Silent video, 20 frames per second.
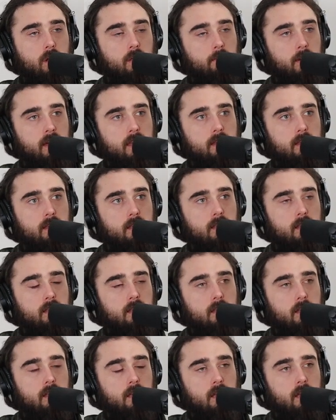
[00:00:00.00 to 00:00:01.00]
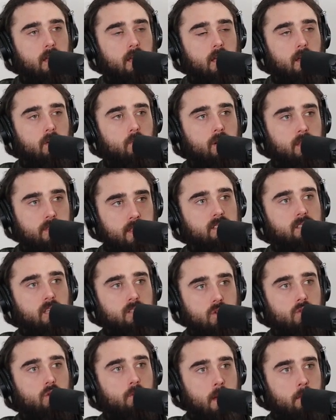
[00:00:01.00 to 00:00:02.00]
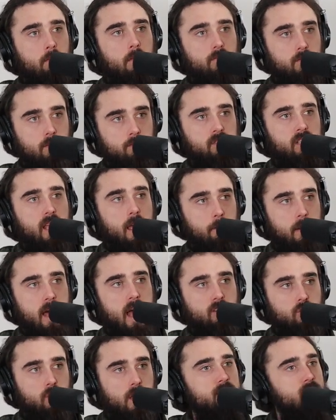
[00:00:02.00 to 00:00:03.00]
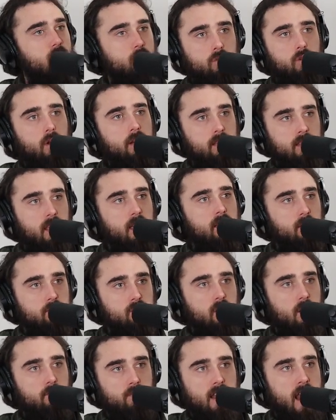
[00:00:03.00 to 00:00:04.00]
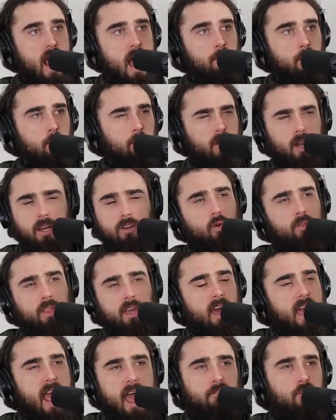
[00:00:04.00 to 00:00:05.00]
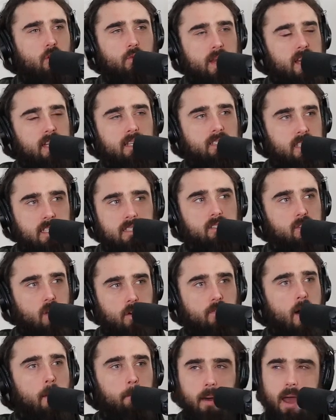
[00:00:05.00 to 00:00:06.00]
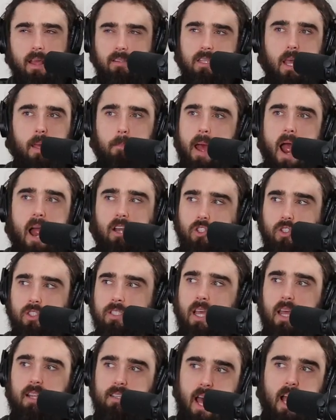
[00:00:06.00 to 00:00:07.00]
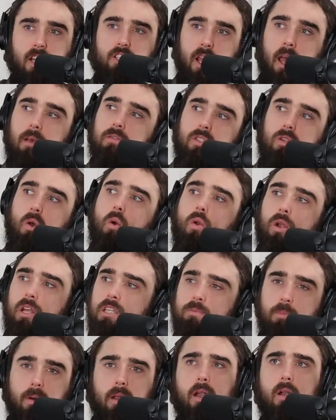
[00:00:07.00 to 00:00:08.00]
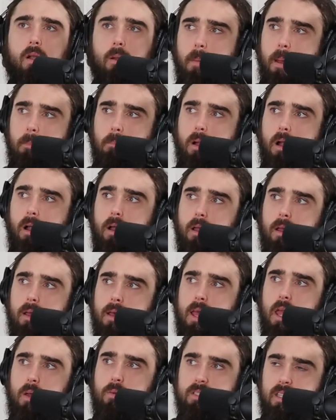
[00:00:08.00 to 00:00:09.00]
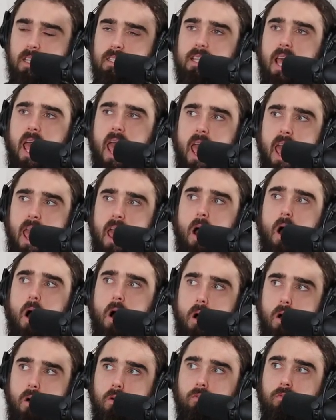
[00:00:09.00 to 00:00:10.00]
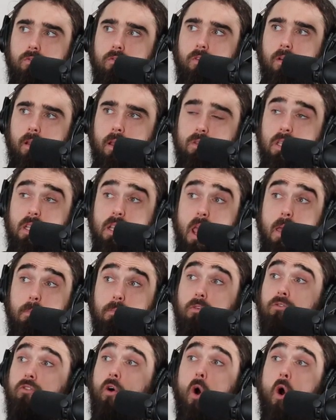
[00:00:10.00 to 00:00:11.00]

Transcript: one of the things I do remember from St. Patrick's. I was trying to think of stuff that happened, but I don't think I ever really did stuff on St. Patrick's Day to actually have stories. But I remember it was the day